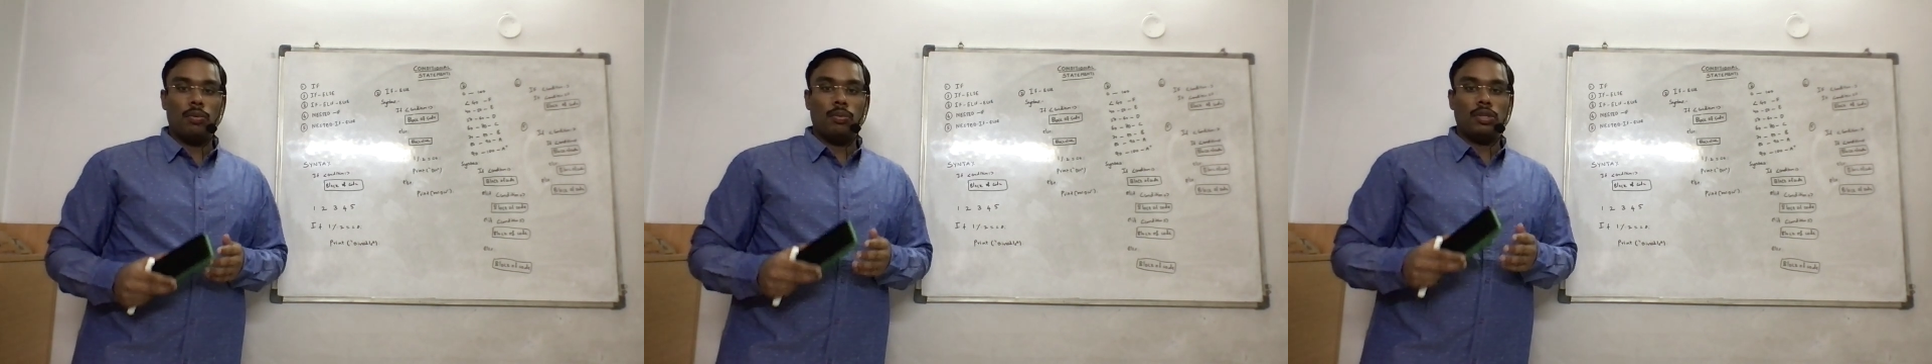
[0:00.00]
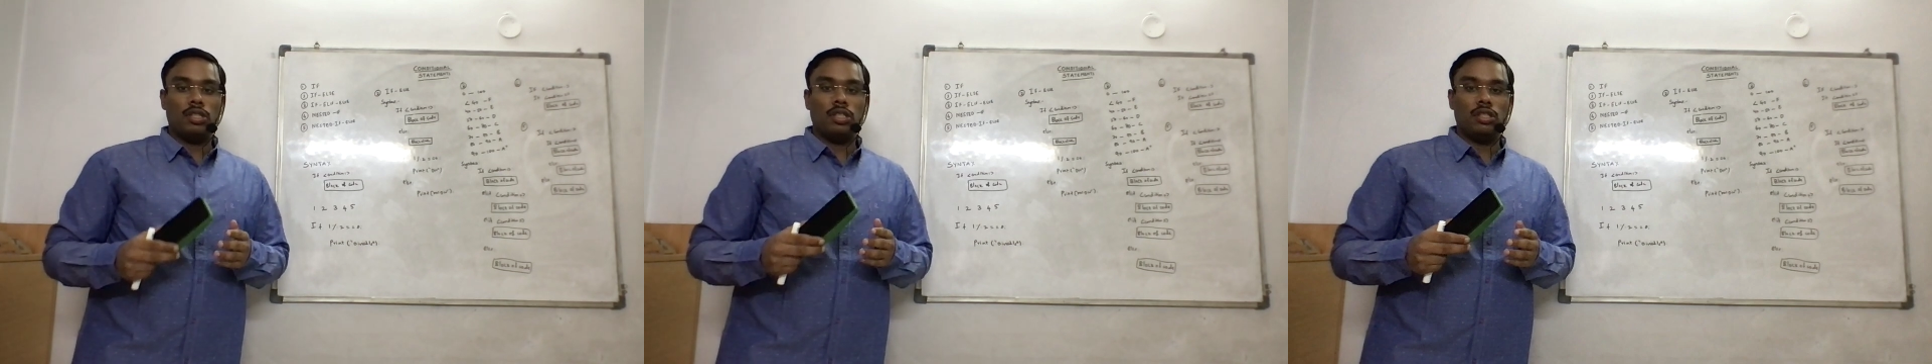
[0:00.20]

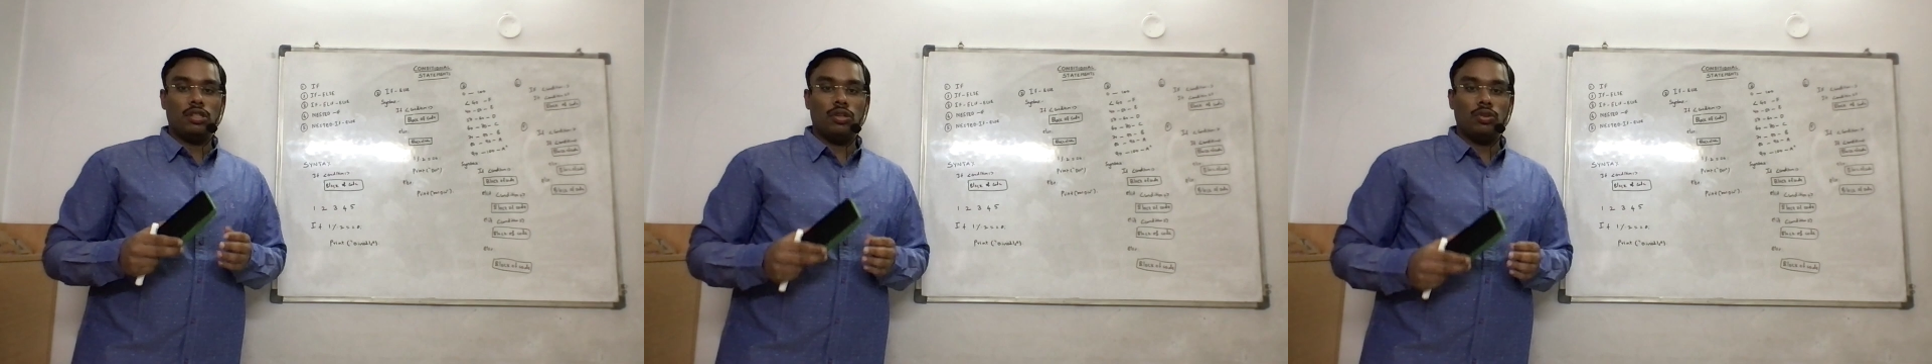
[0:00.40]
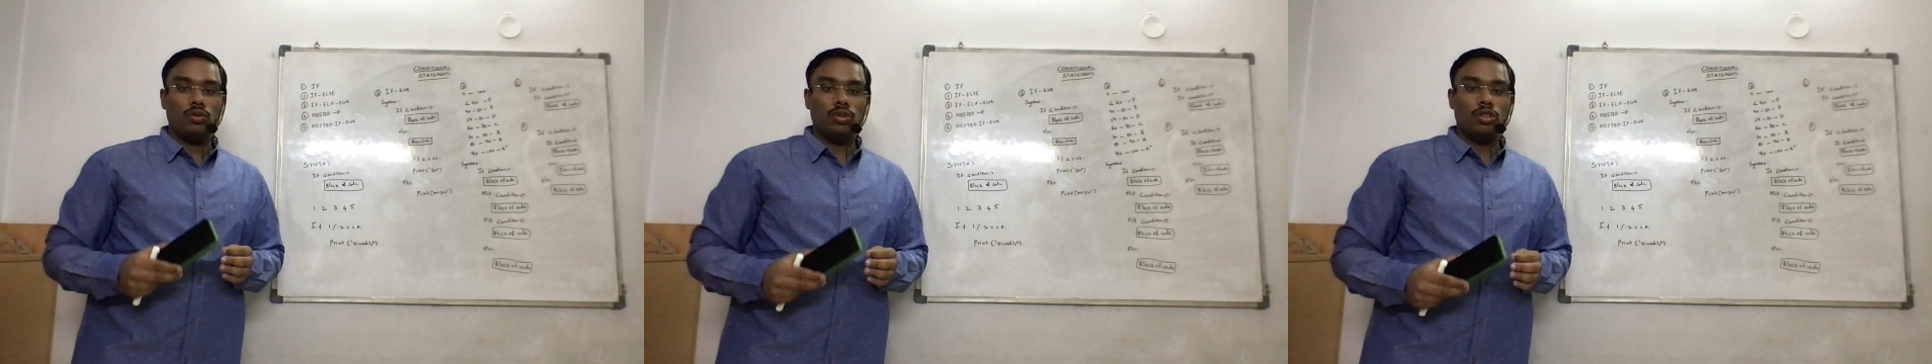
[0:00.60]
which is
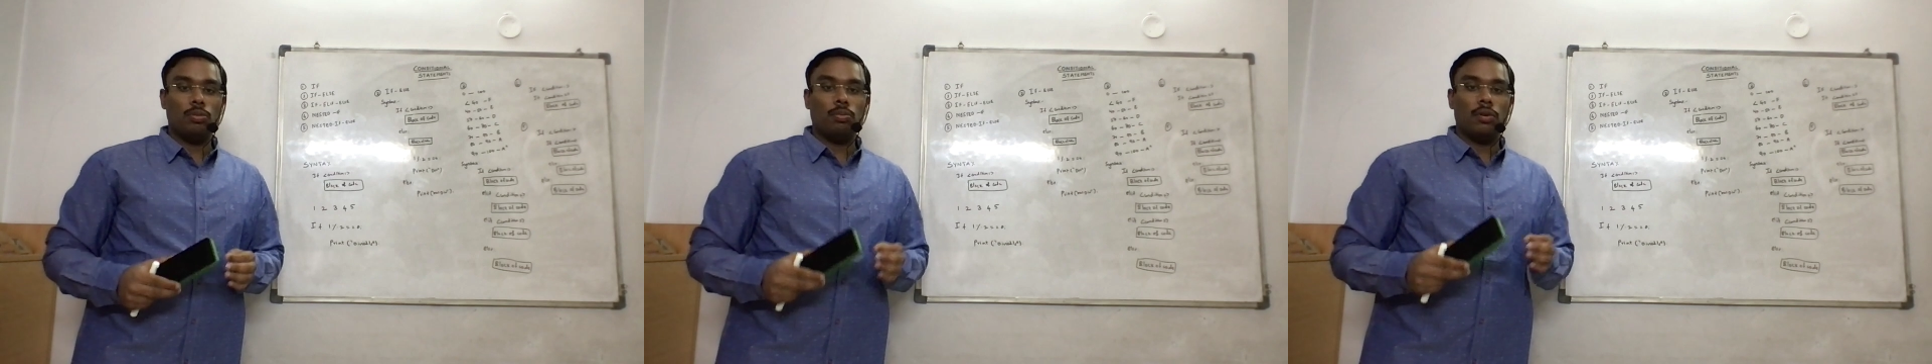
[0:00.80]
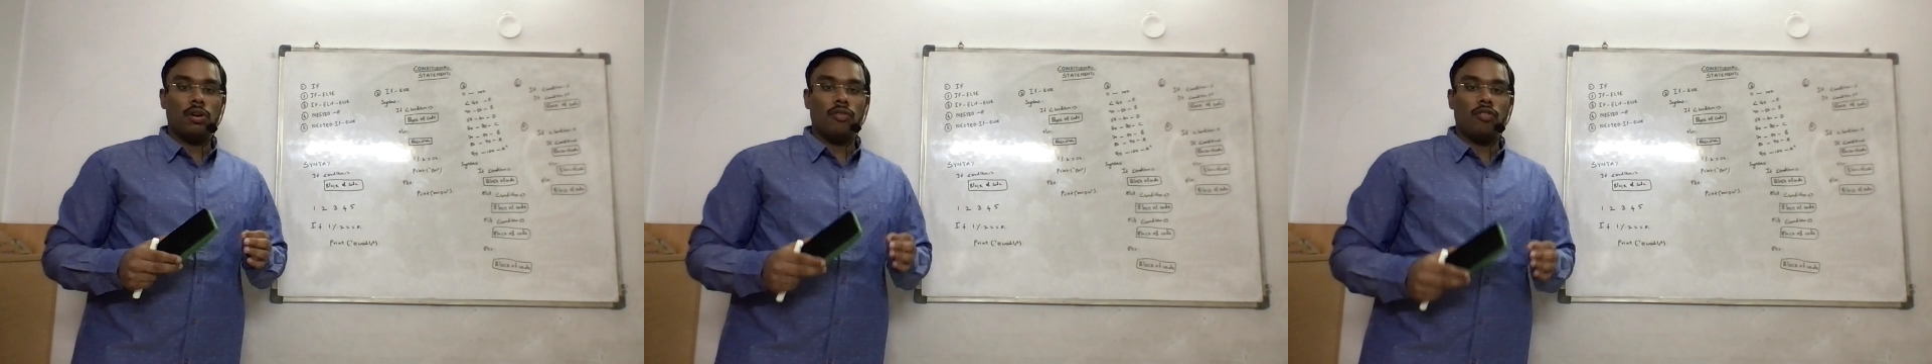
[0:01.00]
used to
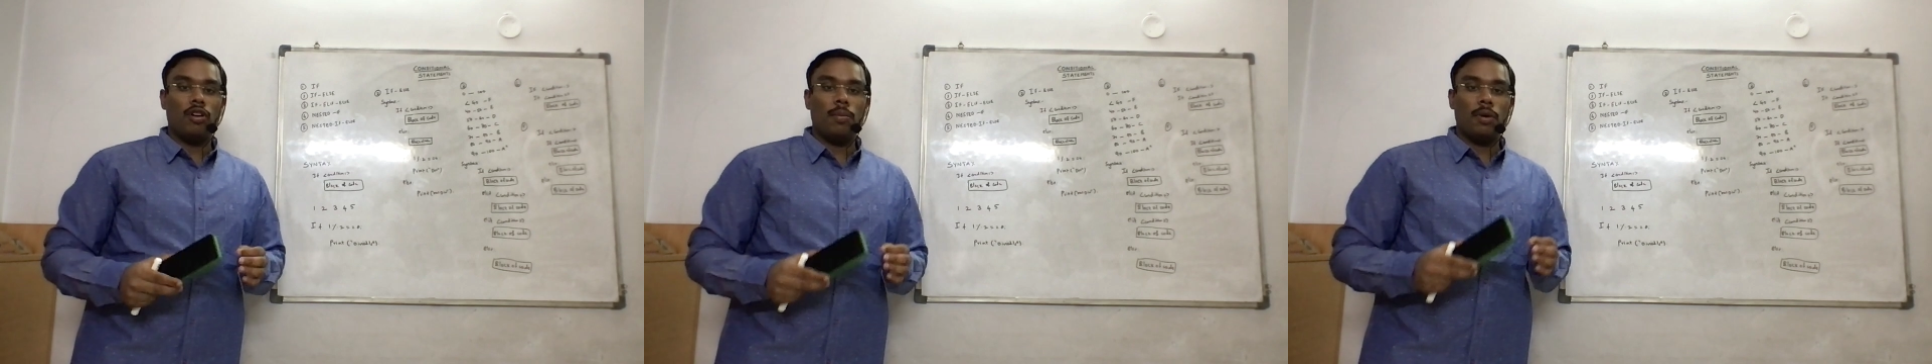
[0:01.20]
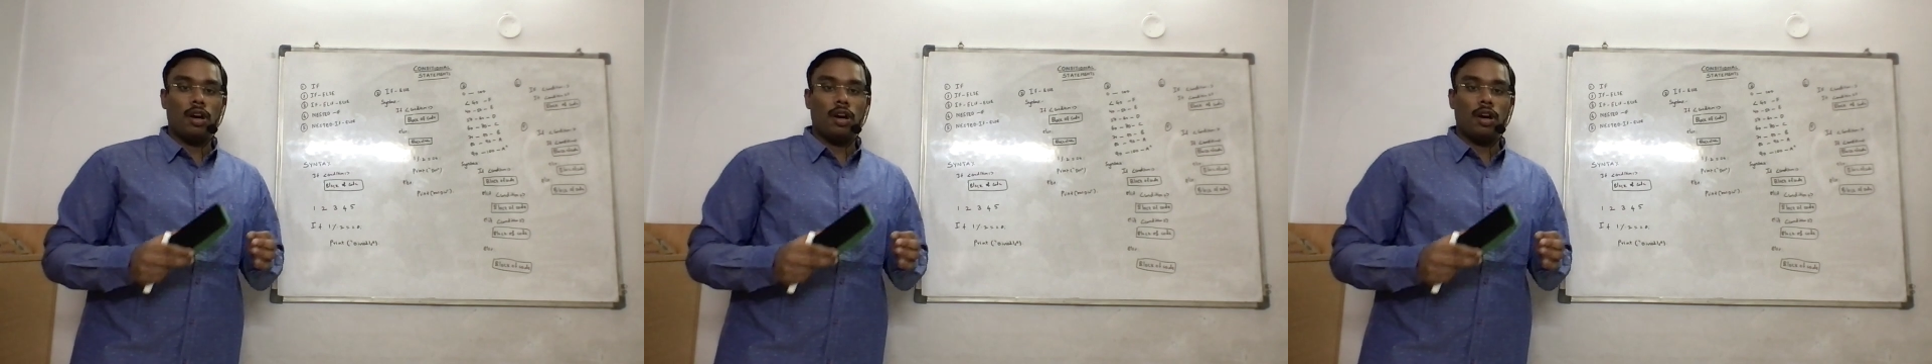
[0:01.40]
perform a